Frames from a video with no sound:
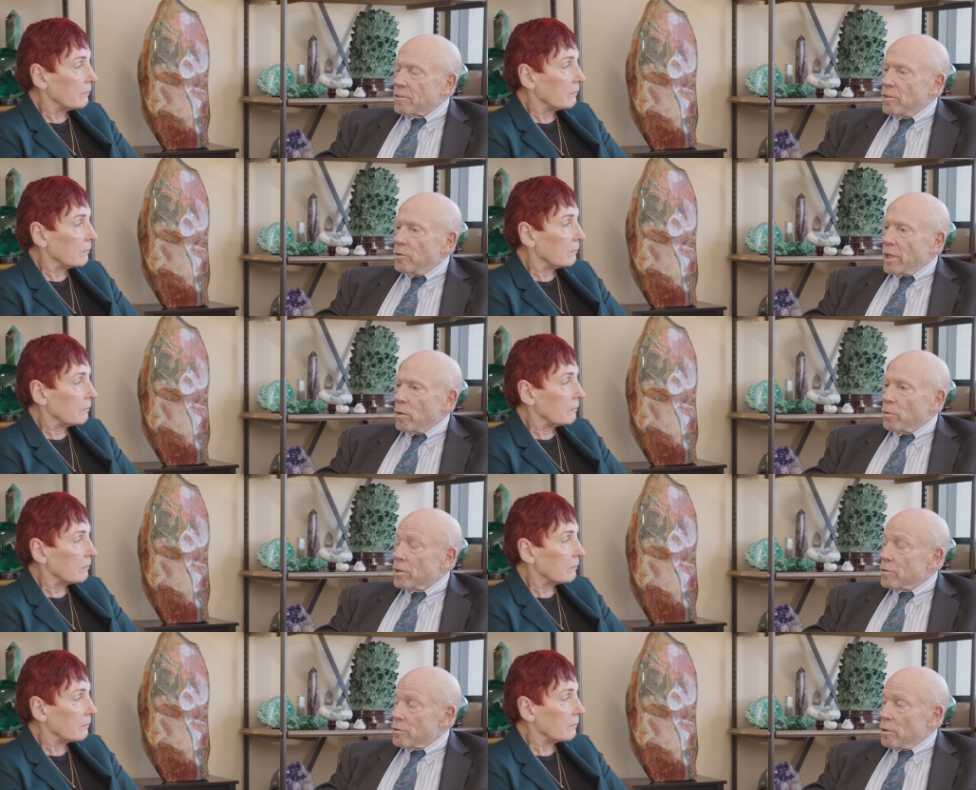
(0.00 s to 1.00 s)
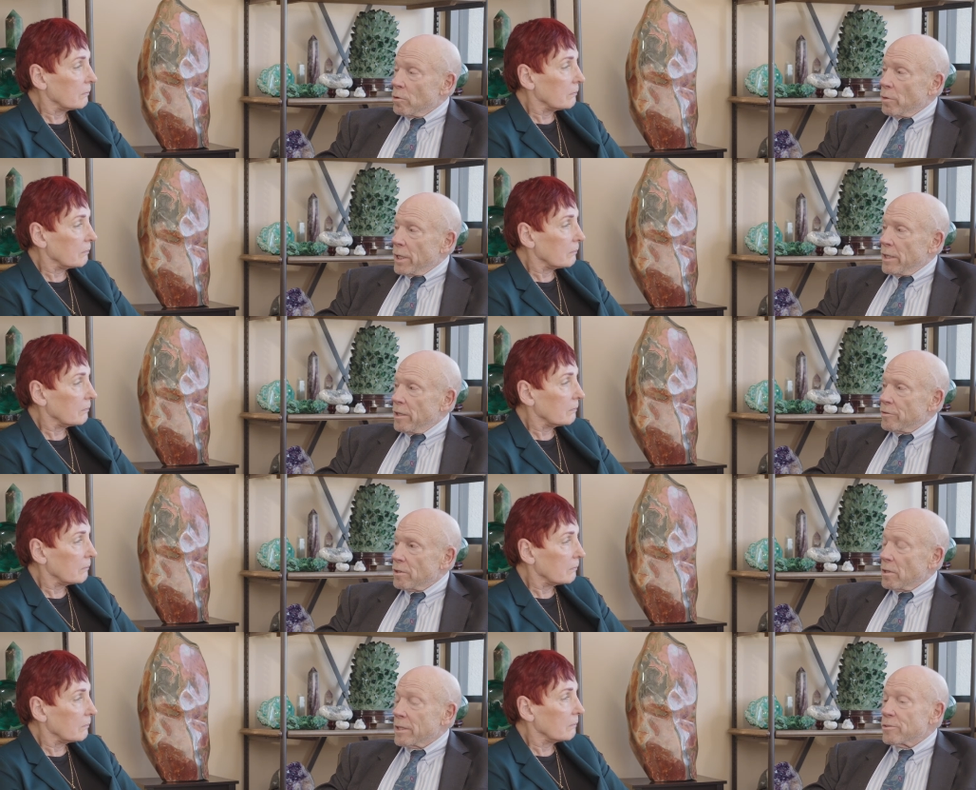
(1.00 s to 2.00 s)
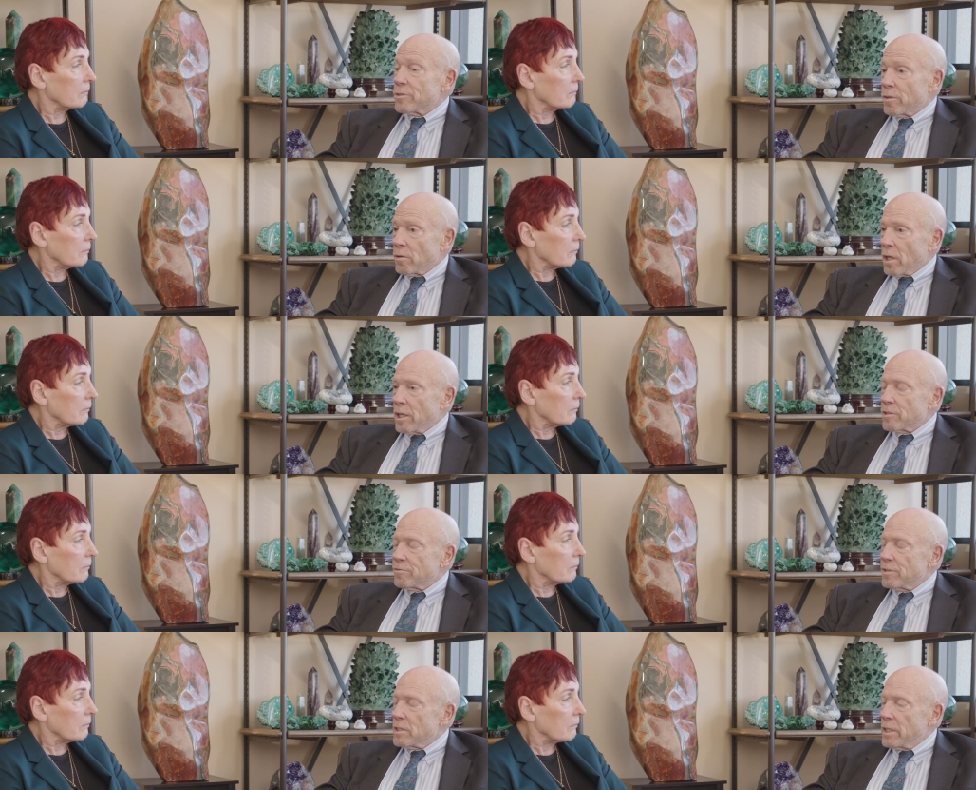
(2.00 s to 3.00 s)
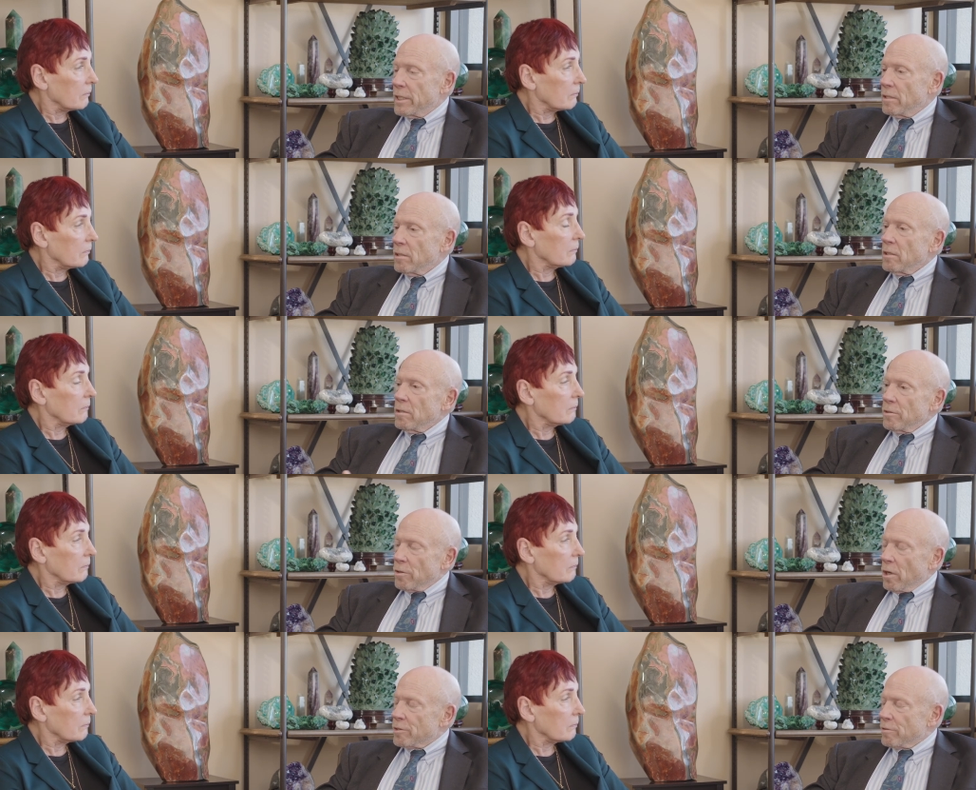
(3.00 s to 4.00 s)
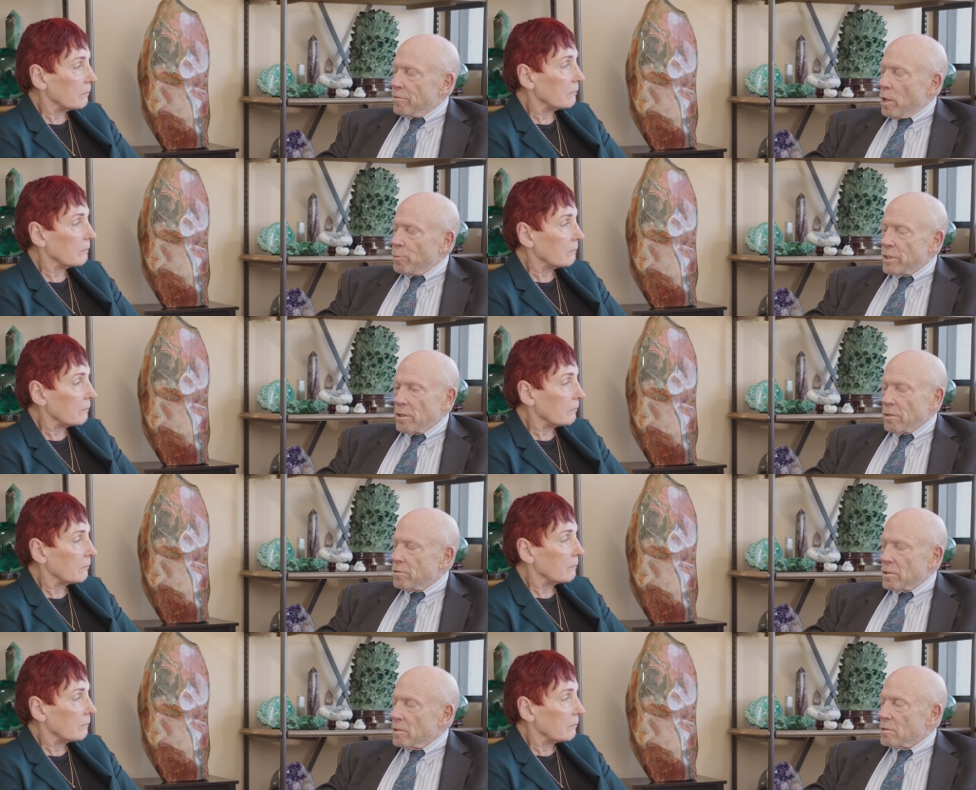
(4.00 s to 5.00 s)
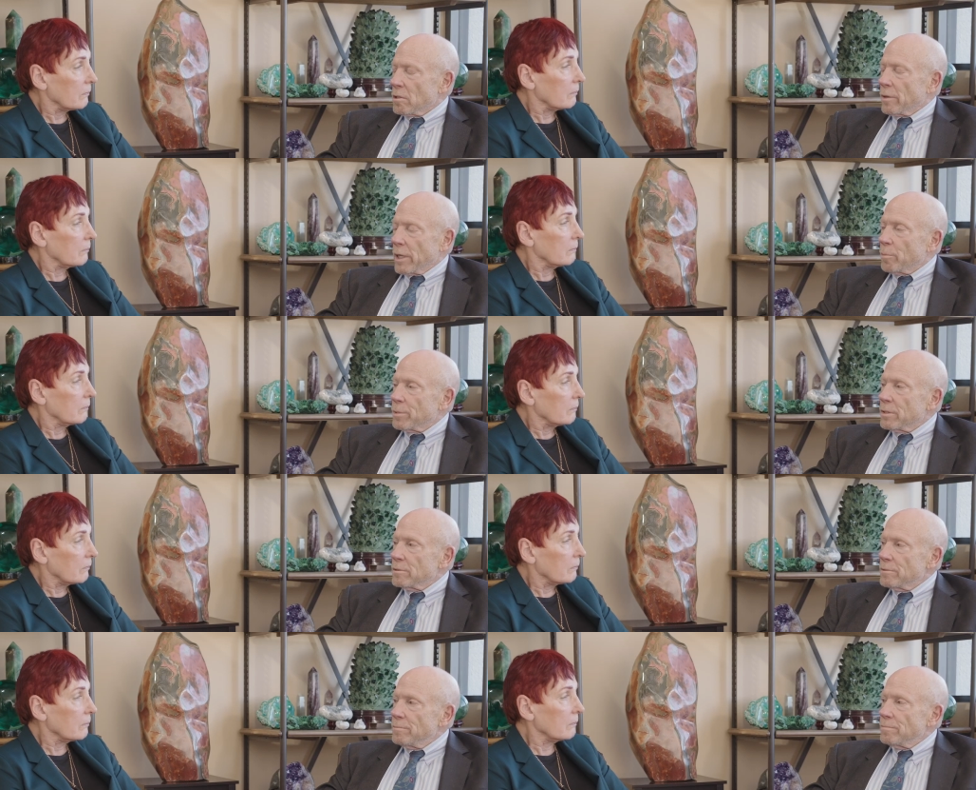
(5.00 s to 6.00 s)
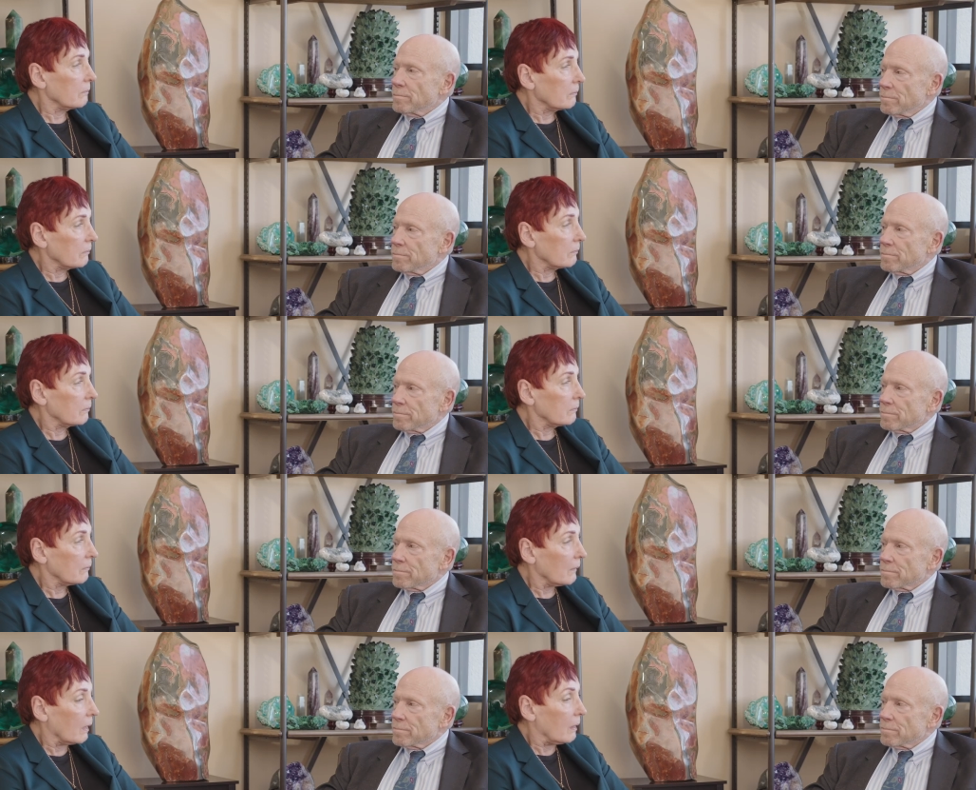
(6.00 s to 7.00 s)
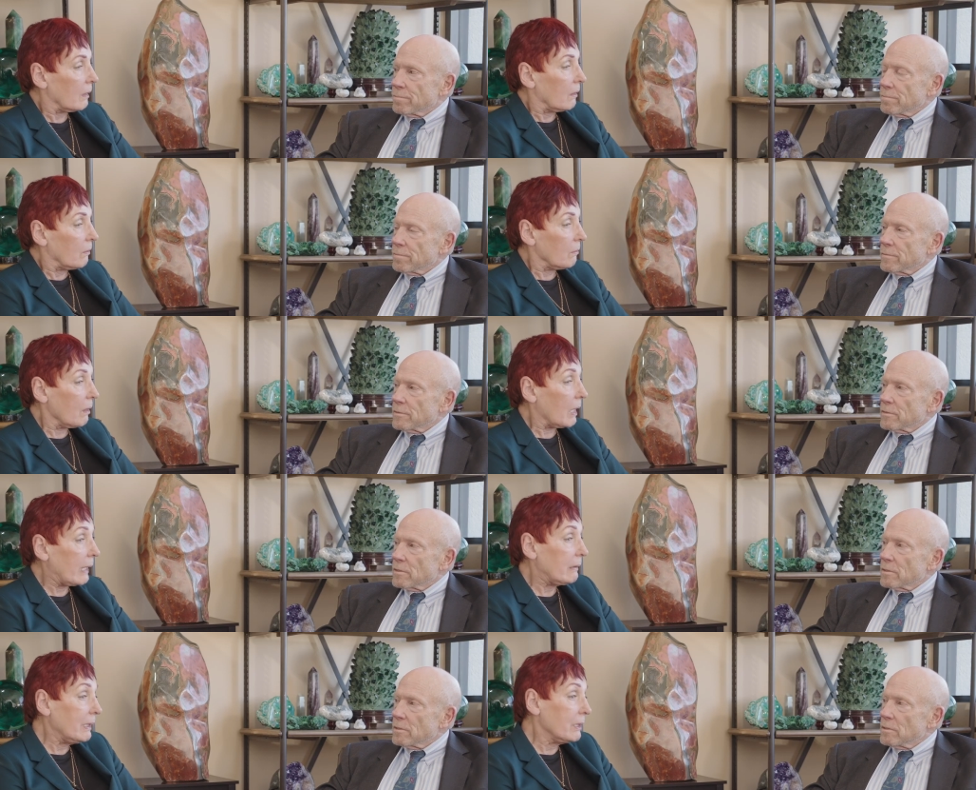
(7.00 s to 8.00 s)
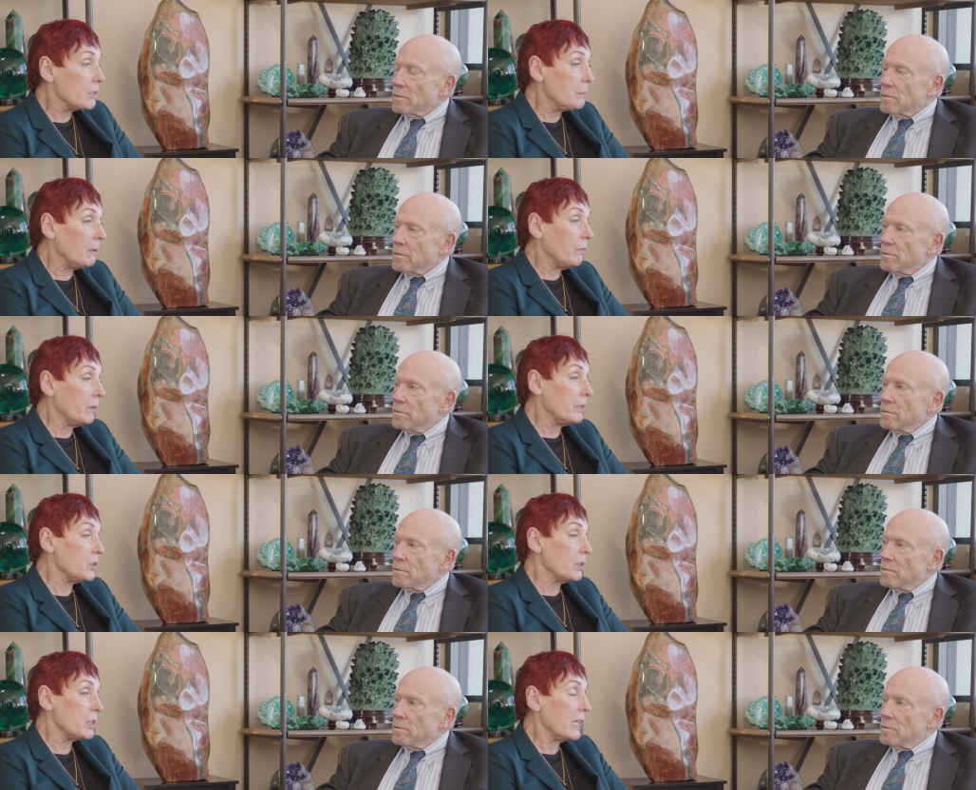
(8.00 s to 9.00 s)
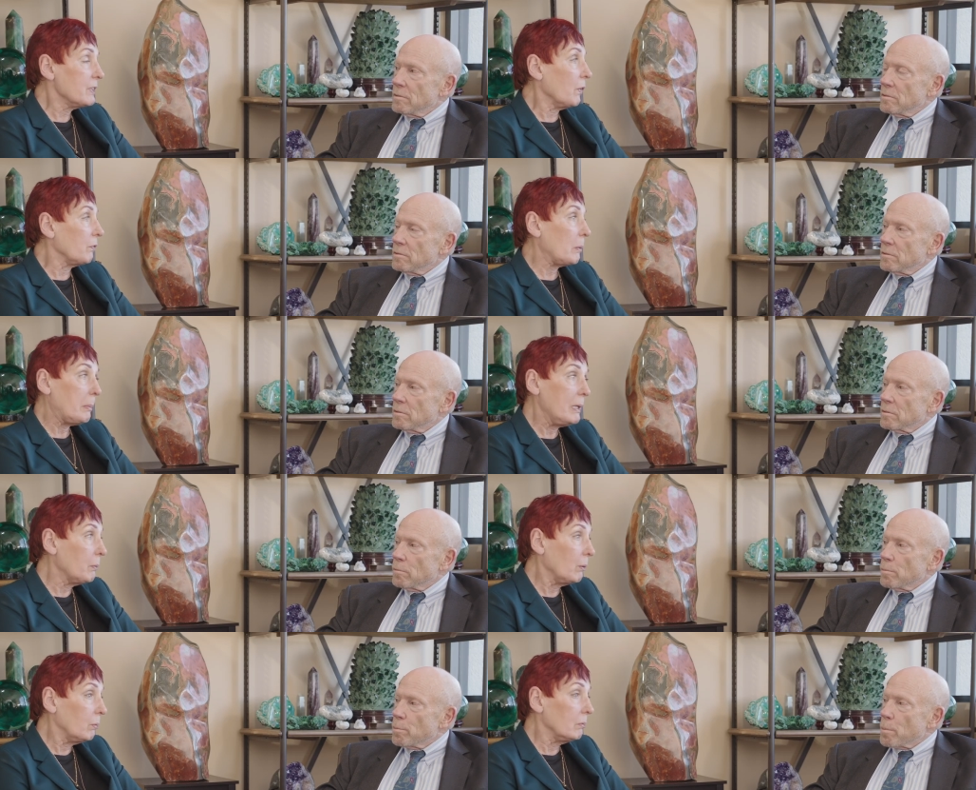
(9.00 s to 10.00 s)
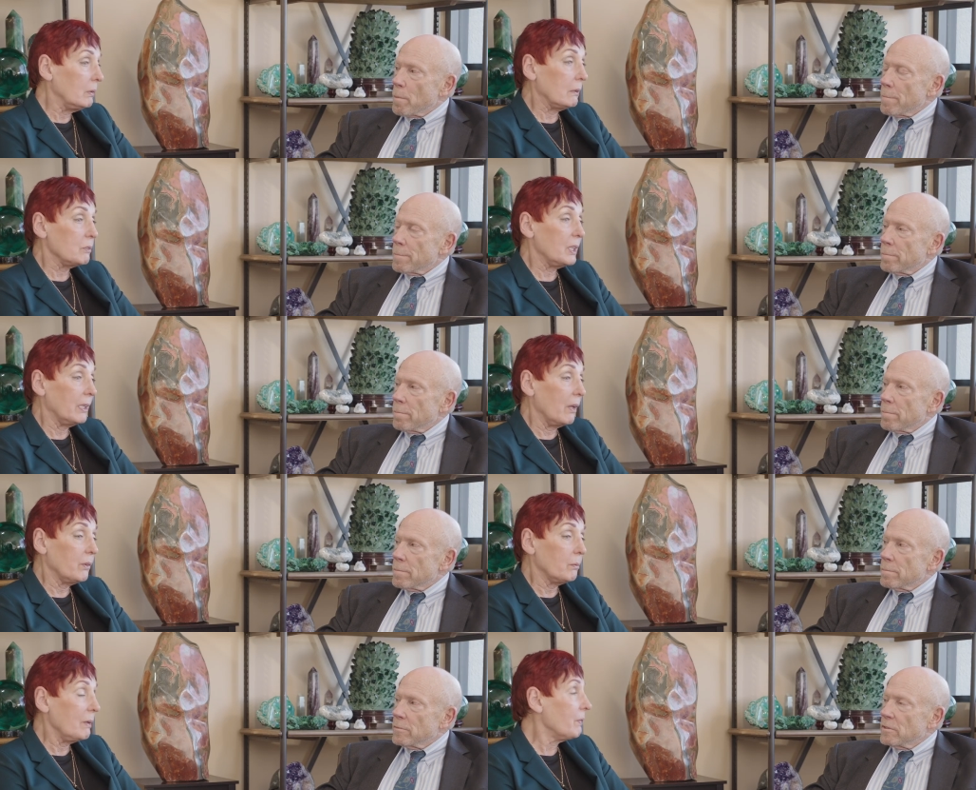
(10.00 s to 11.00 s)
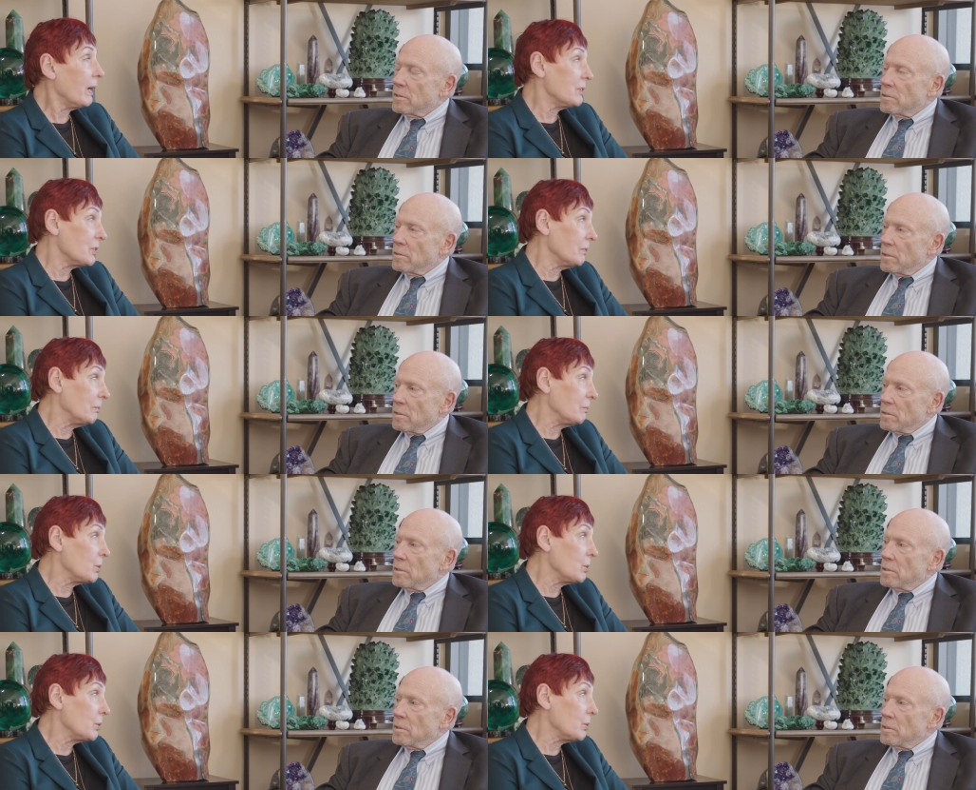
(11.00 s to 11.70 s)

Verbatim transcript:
Speaker 1: that you get with external radiation, like generalized fatigue, nausea, vomiting. Those things don't happen.
Speaker 2: Mm-hmm. Well, I think it's been very successful for people. You know, together we've had some